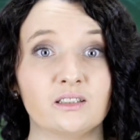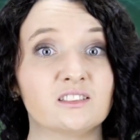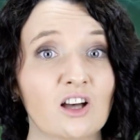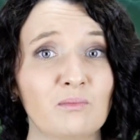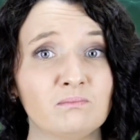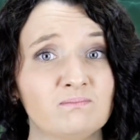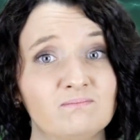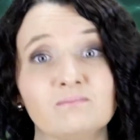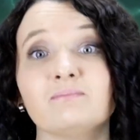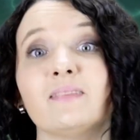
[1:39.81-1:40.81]
some
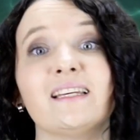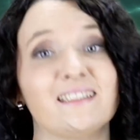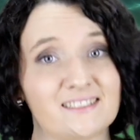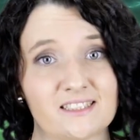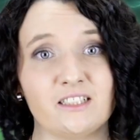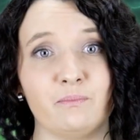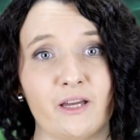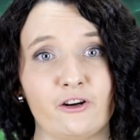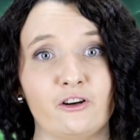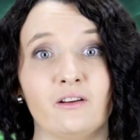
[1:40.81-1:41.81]
is still
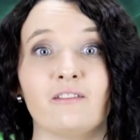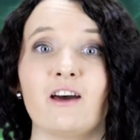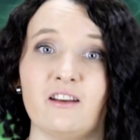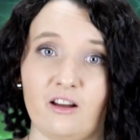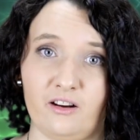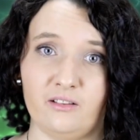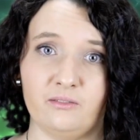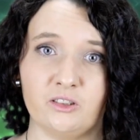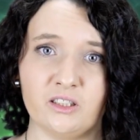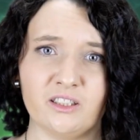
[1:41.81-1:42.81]
better than none.